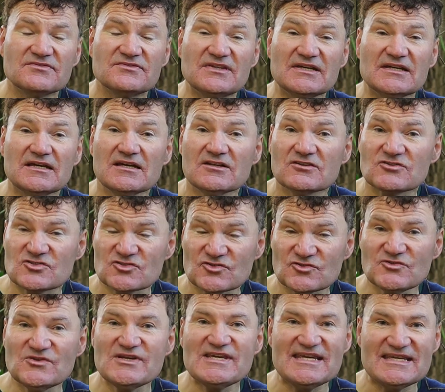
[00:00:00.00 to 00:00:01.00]
the
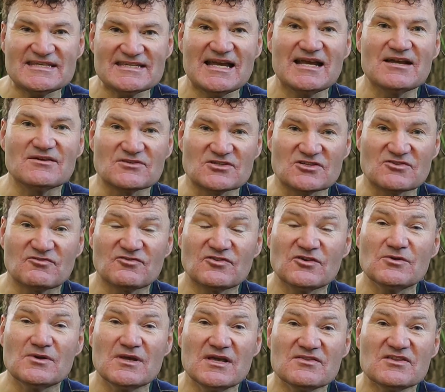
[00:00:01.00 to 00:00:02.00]
tree down
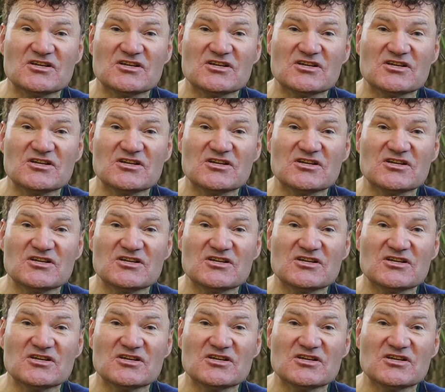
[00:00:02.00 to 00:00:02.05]
through